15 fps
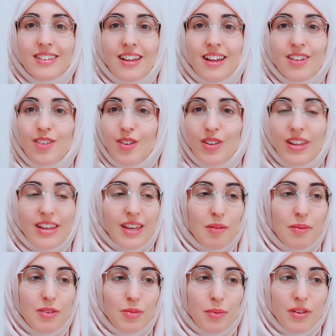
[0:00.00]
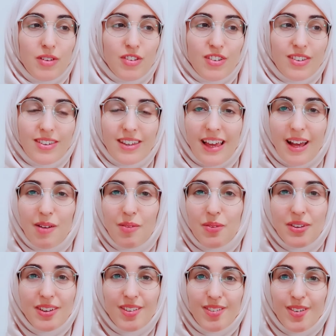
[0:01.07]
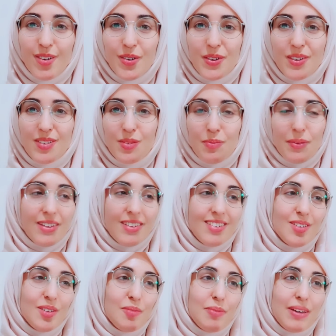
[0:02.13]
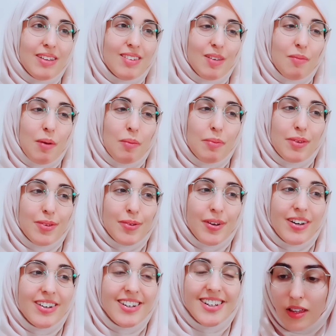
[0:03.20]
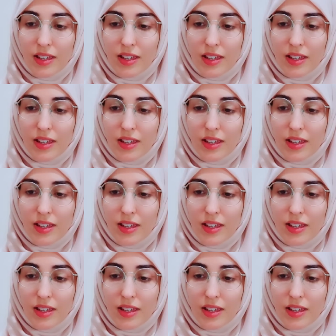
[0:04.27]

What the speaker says: I don't like him as much as the cat one, of course, but I still picked him up as well.